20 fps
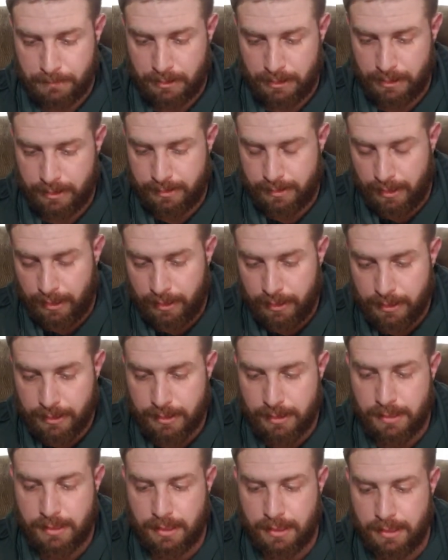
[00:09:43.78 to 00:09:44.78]
It's kind of
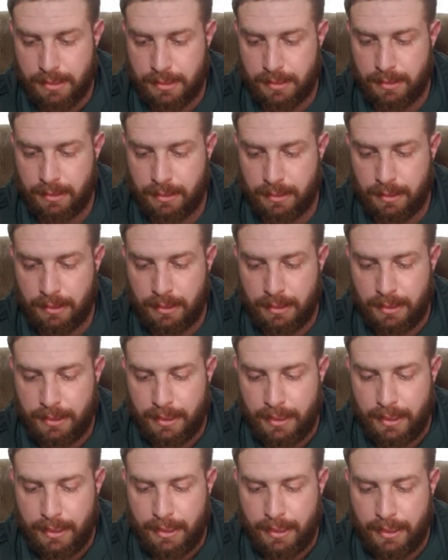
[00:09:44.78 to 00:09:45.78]
disgusting.
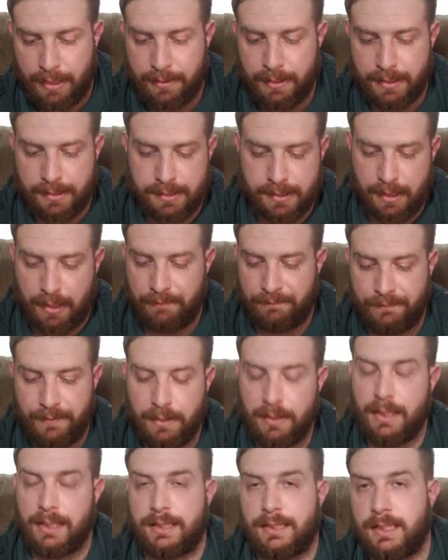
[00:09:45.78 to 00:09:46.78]
And I
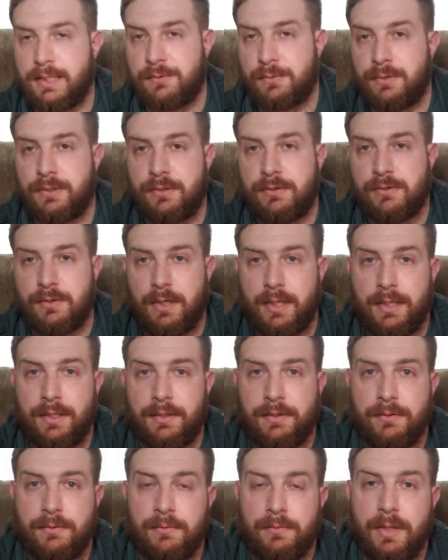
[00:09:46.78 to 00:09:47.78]
feel like that's what they're trying to
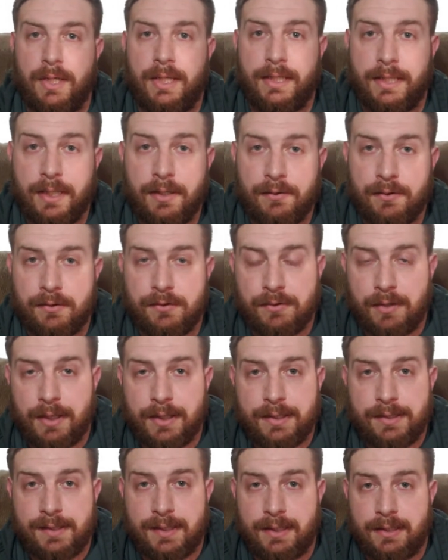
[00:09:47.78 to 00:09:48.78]
do right now. They're
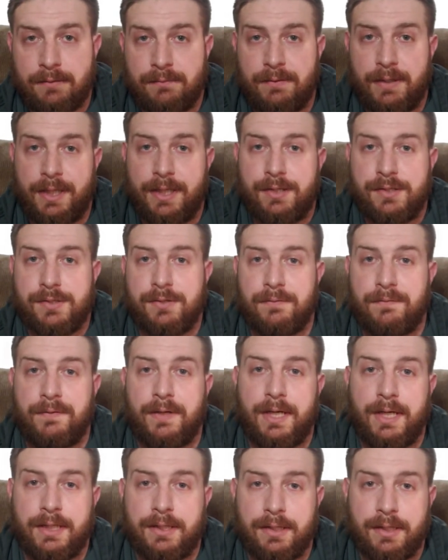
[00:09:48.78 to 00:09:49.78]
trying to take advantage of the
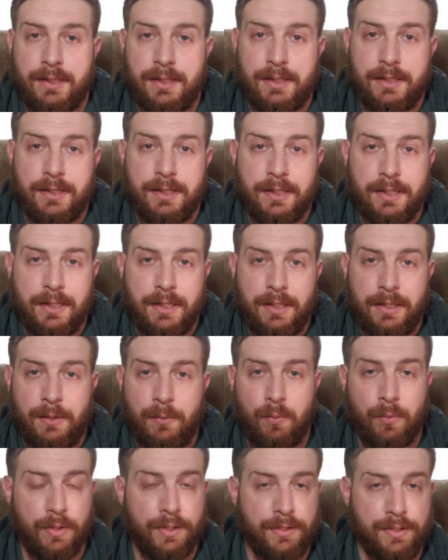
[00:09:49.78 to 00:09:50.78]
fact that
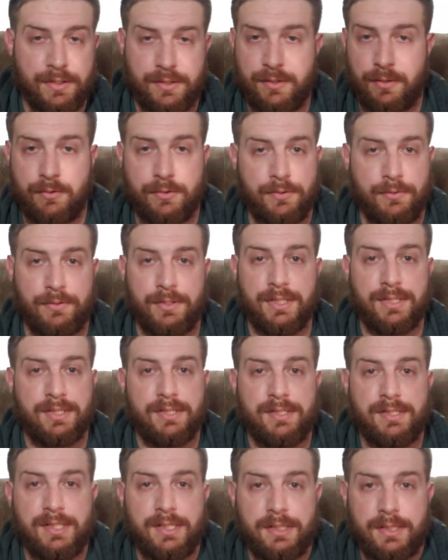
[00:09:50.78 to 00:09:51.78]
we're in this social
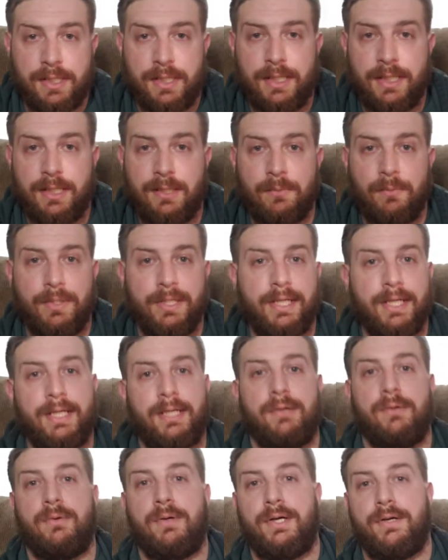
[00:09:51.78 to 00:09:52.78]
distancing thing. We
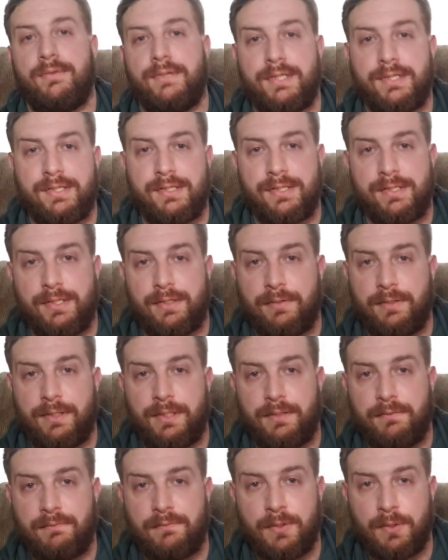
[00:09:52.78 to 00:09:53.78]
can't go out necessarily
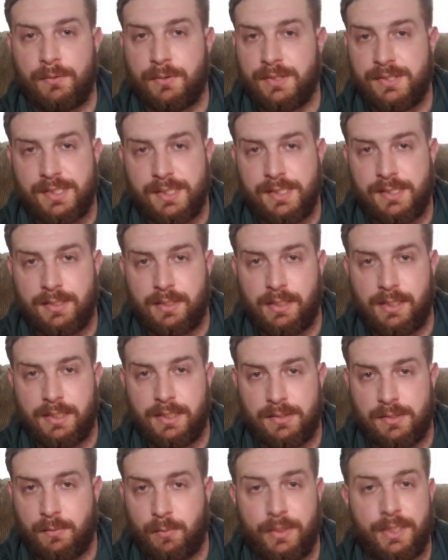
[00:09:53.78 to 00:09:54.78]
and vote as easily
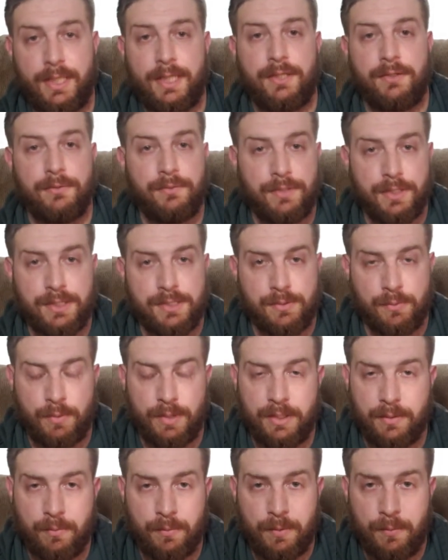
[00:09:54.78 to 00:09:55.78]
as we can't do things the
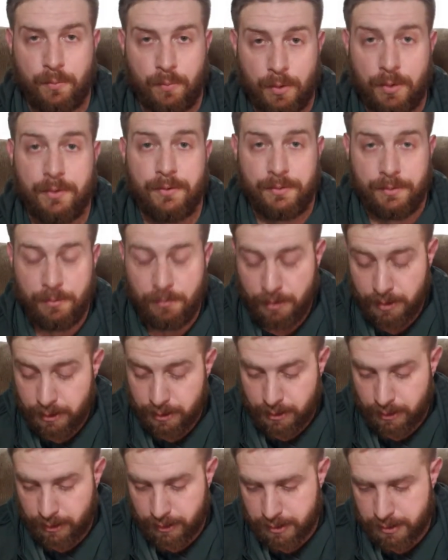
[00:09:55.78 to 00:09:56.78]
way that we were doing
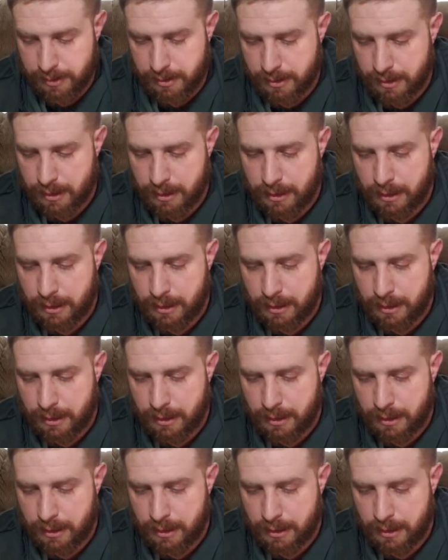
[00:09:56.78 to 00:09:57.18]
things.